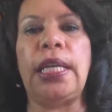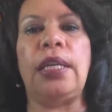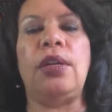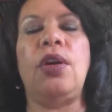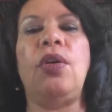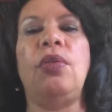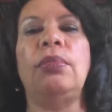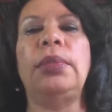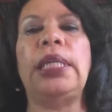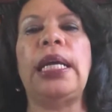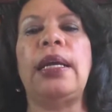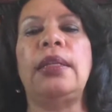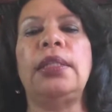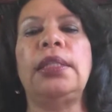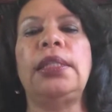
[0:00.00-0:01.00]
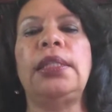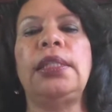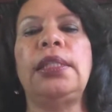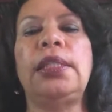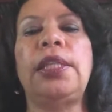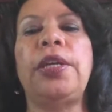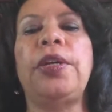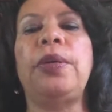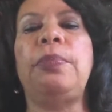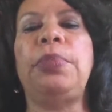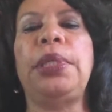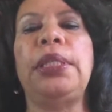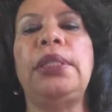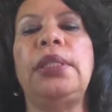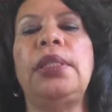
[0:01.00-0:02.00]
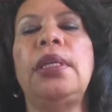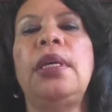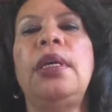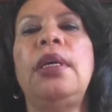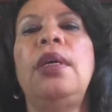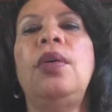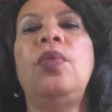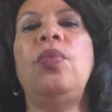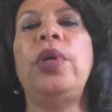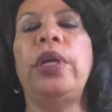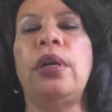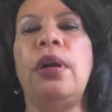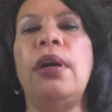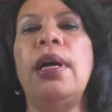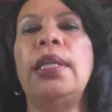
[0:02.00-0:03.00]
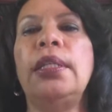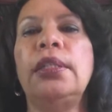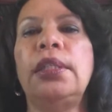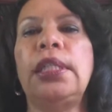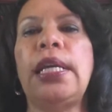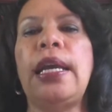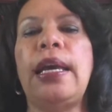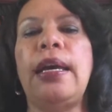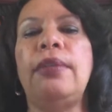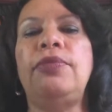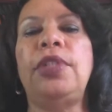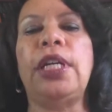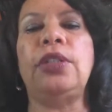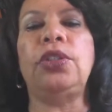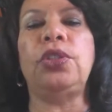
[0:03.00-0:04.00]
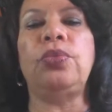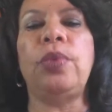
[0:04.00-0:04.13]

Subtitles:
in home dialysis therapies, we are honored to have Dr.